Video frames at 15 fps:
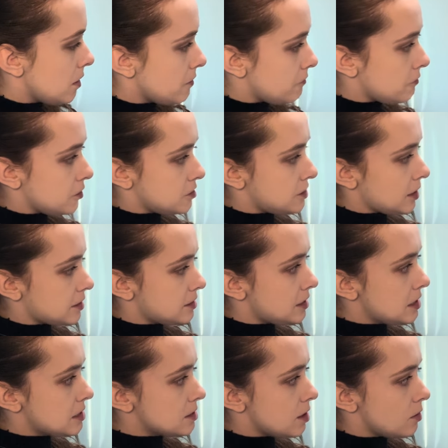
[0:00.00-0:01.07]
For
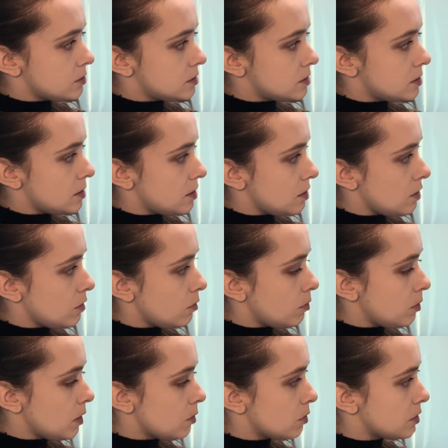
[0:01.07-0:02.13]
16th notes,
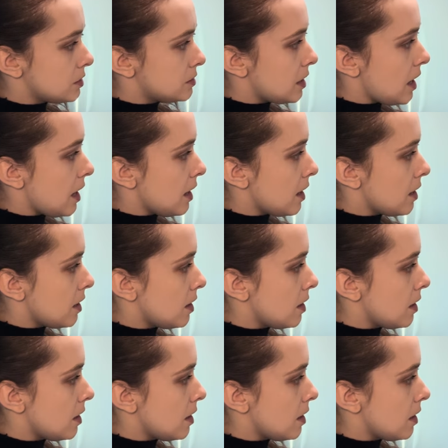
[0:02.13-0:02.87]
we would say